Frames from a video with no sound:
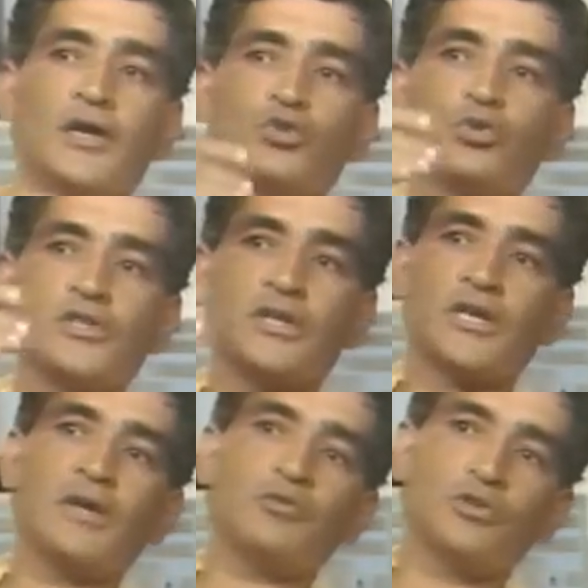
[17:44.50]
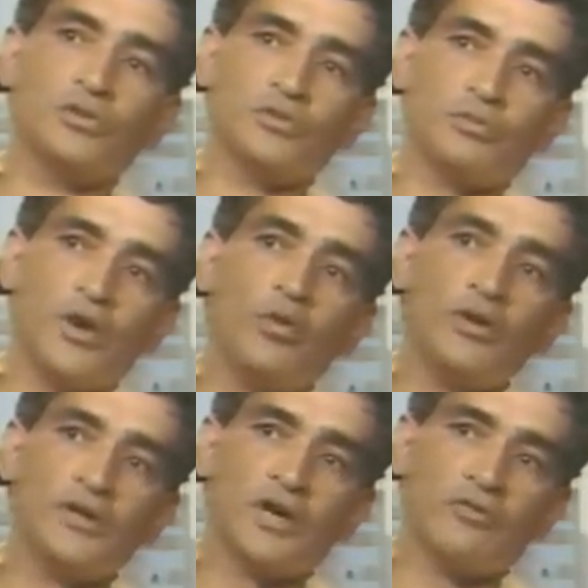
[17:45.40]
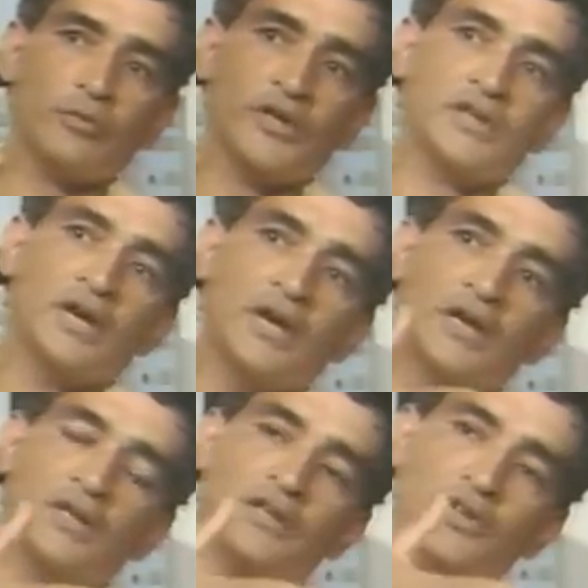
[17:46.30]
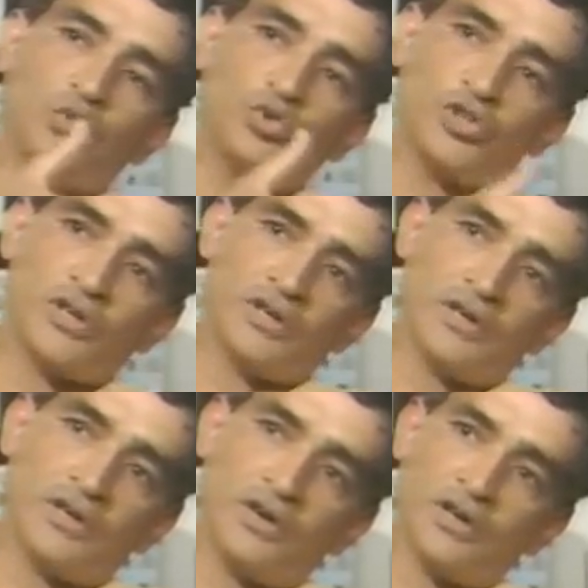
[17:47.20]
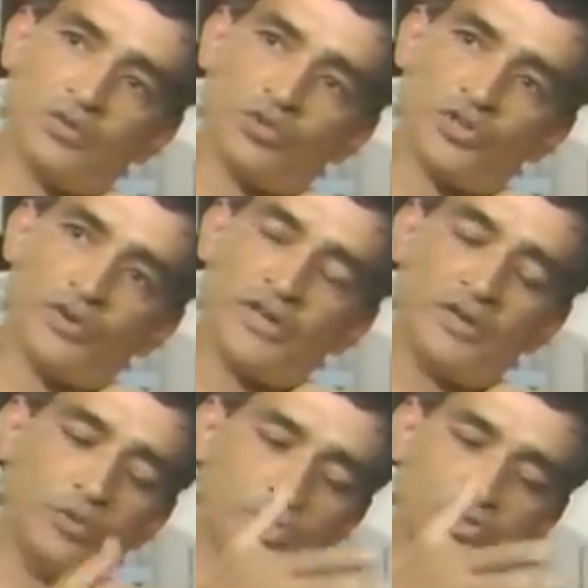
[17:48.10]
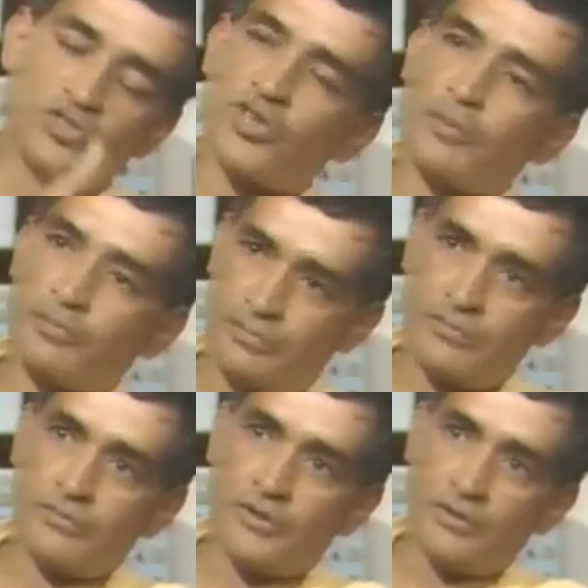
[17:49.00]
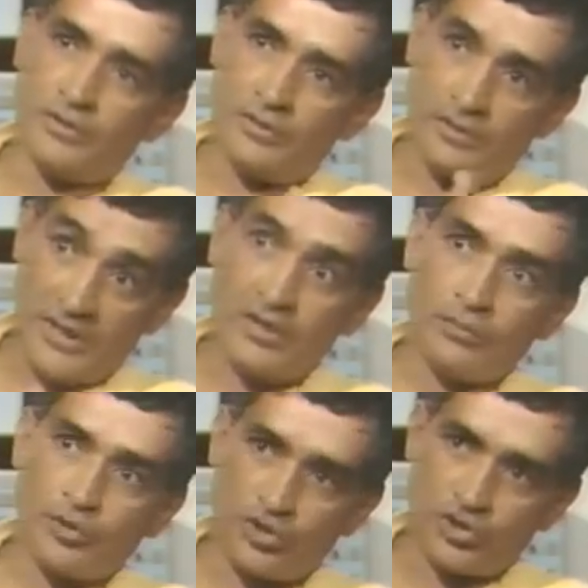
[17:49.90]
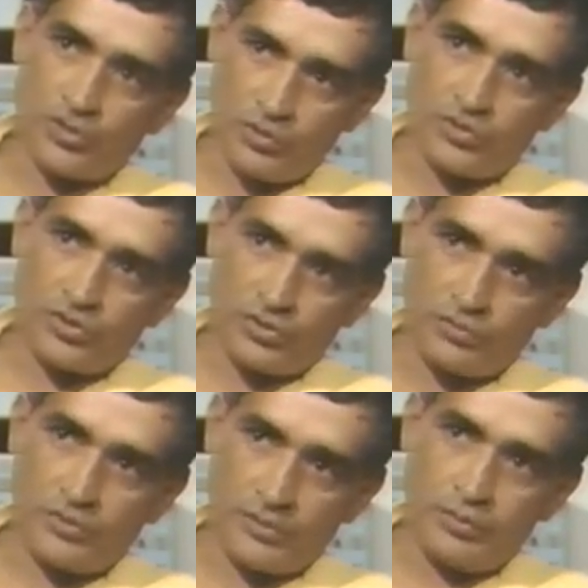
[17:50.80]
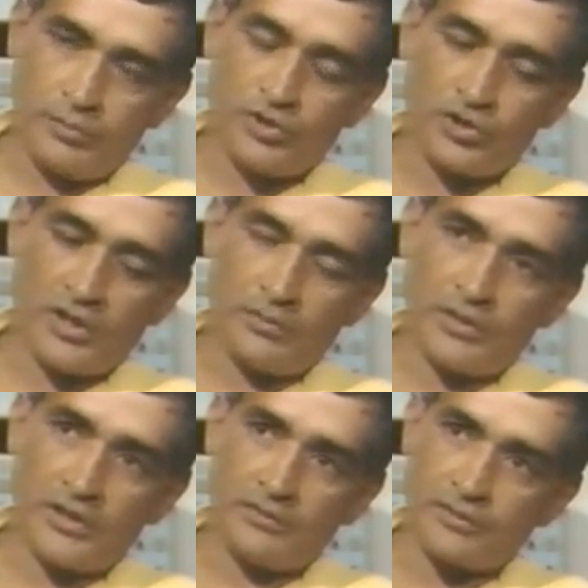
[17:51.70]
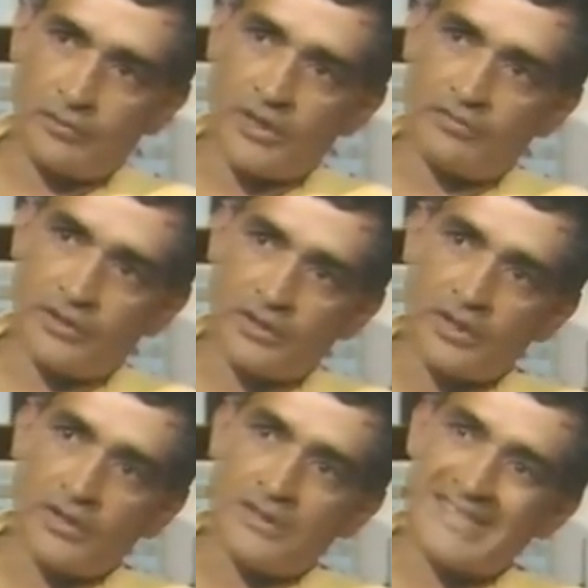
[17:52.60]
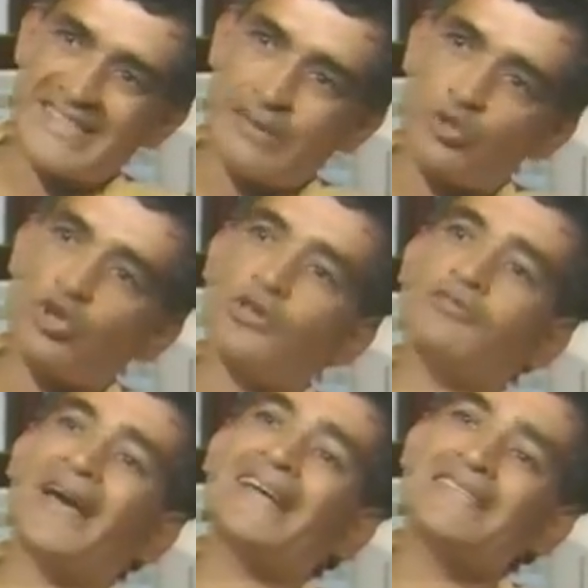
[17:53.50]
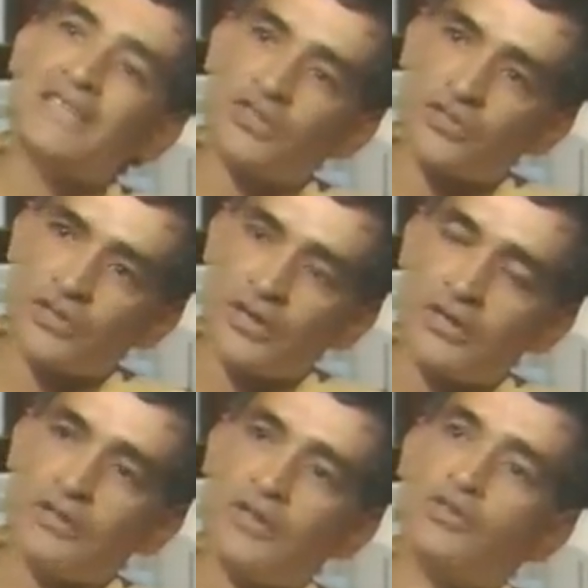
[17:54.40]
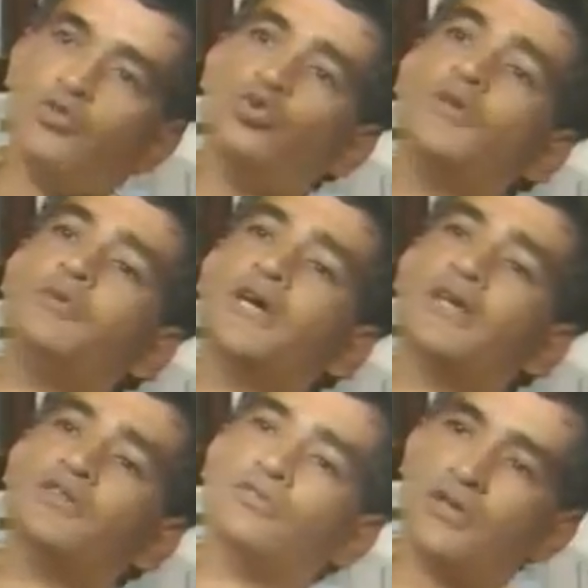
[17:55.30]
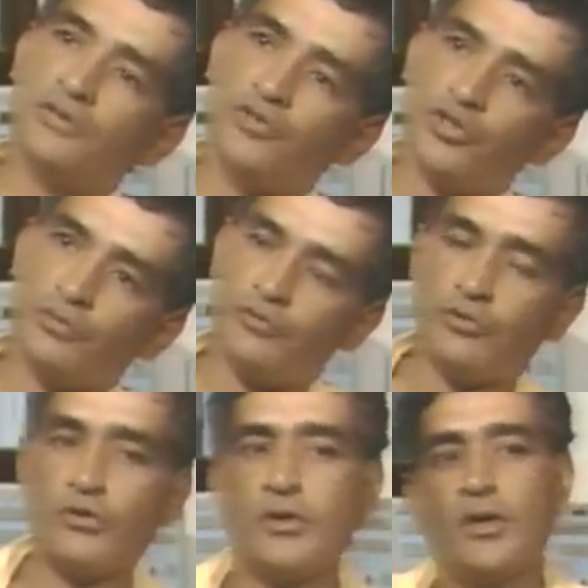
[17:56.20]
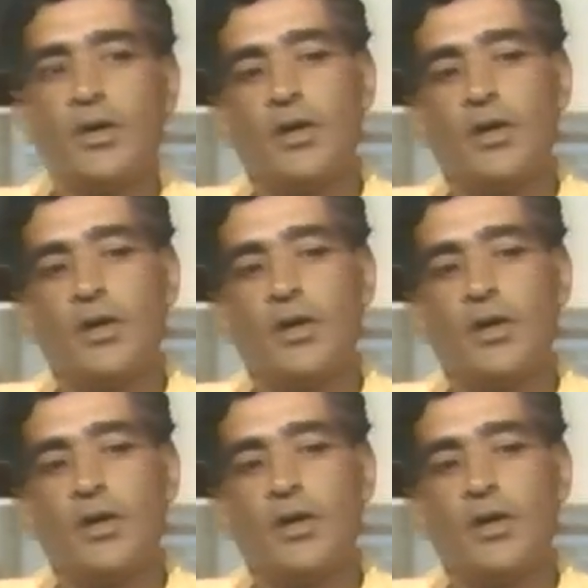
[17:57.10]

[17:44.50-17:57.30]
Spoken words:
As soon as they came to power in government, they used a law that was already in the books to stop the then opposition, which was the People's United Party, from having the same sort of access that the UDP had to television before.